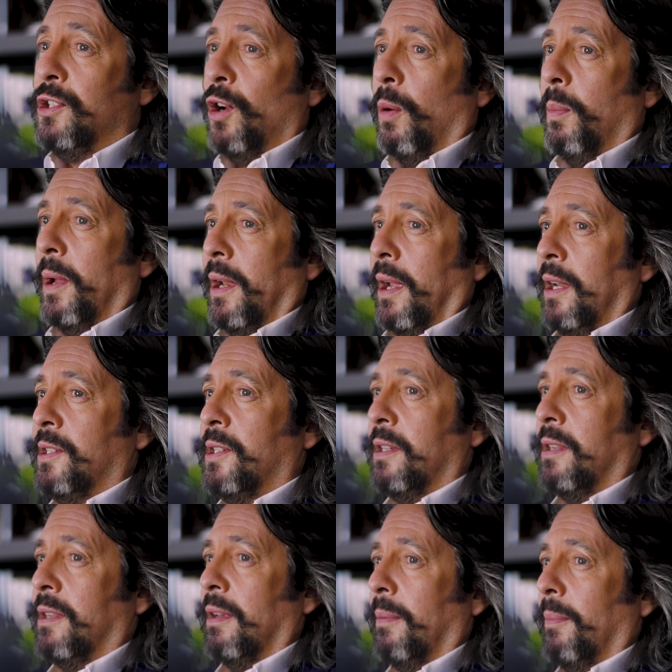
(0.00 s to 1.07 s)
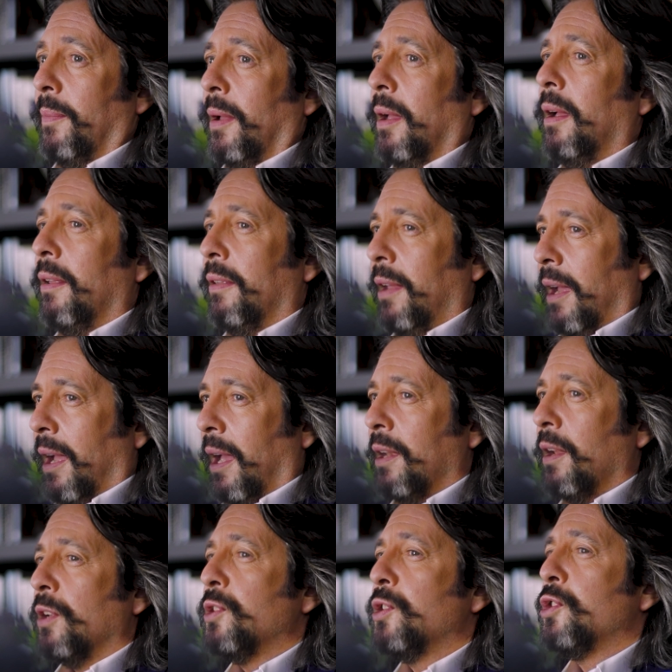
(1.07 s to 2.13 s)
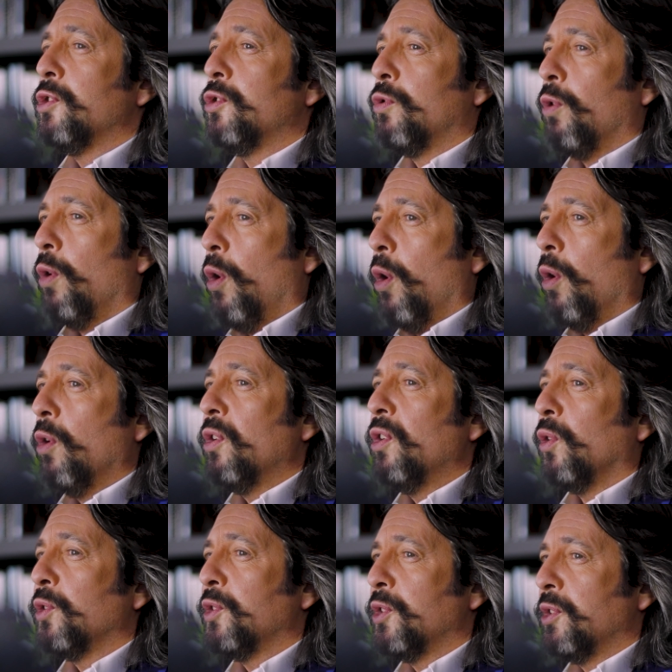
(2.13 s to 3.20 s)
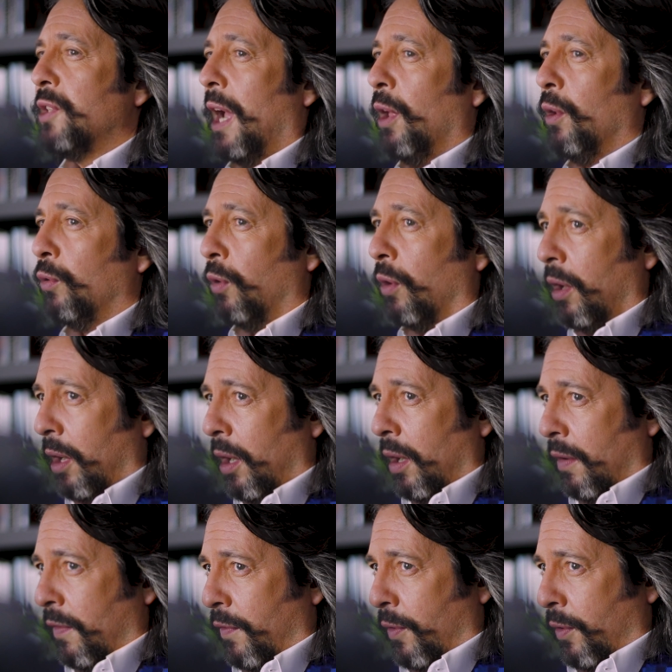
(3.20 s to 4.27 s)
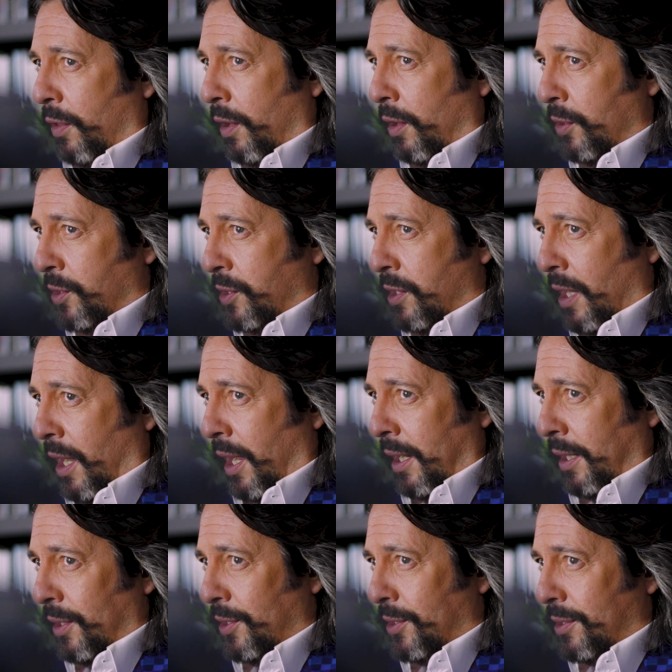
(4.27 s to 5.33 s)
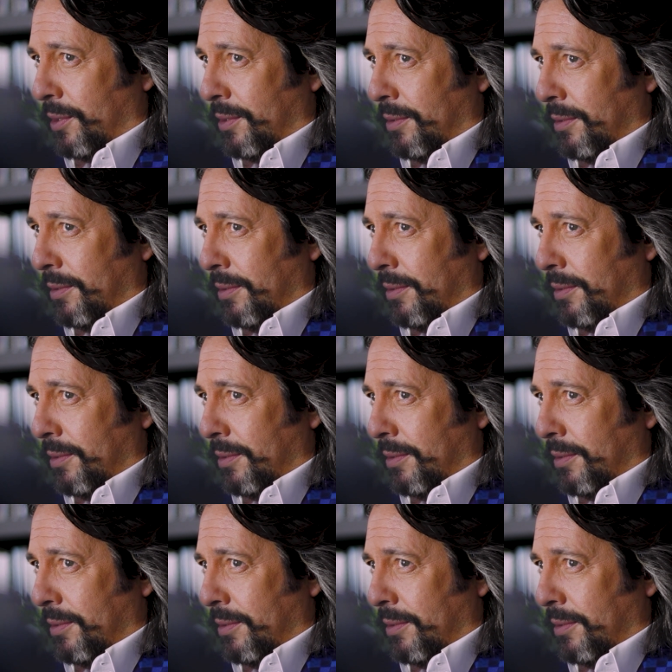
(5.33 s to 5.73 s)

dominated them. They had a strong nostalgia for those days.